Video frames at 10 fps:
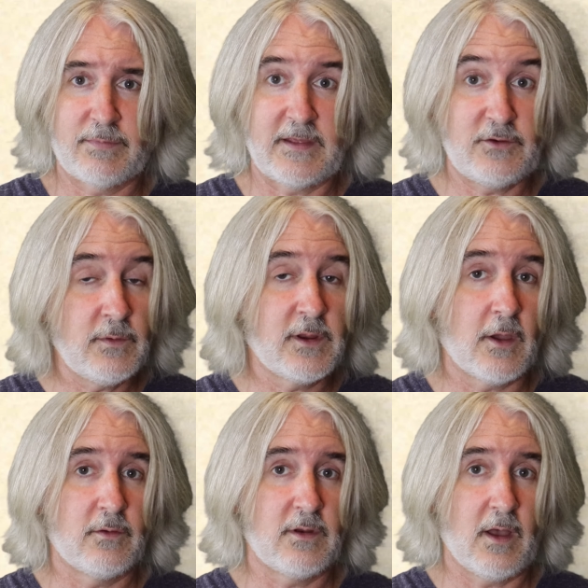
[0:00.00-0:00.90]
but they do
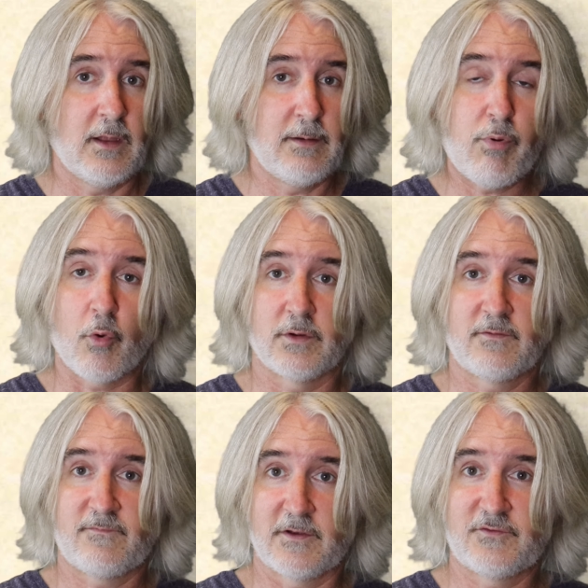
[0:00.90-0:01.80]
encode an
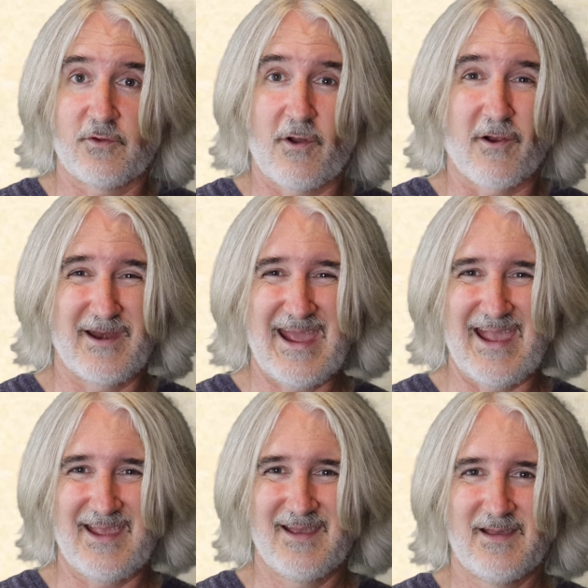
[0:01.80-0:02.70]
important functional
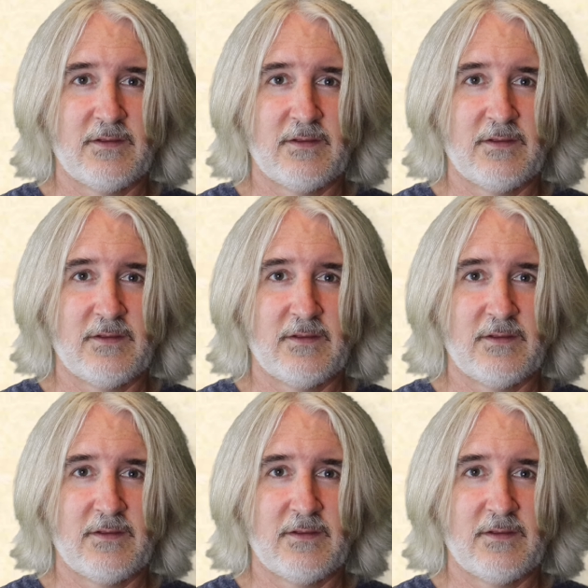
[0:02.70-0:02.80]
RNA.